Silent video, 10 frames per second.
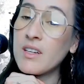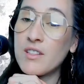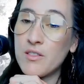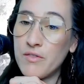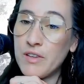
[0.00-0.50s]

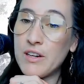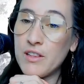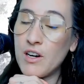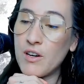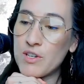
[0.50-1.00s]
It's a very
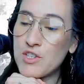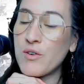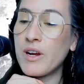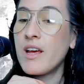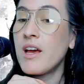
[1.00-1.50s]
long
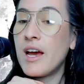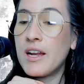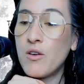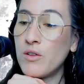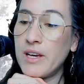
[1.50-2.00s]
retrograde, and
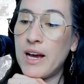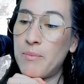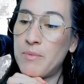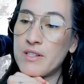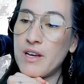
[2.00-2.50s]
it only
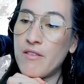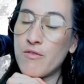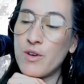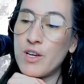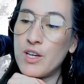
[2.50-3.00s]
happens
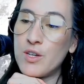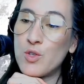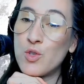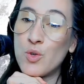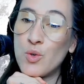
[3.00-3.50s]
every
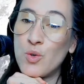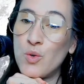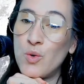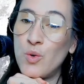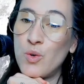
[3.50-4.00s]

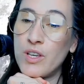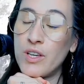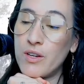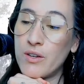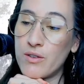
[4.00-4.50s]
2
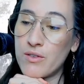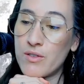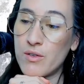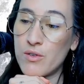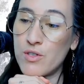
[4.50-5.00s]
years
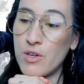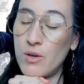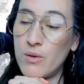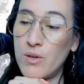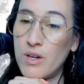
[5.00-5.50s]
or so.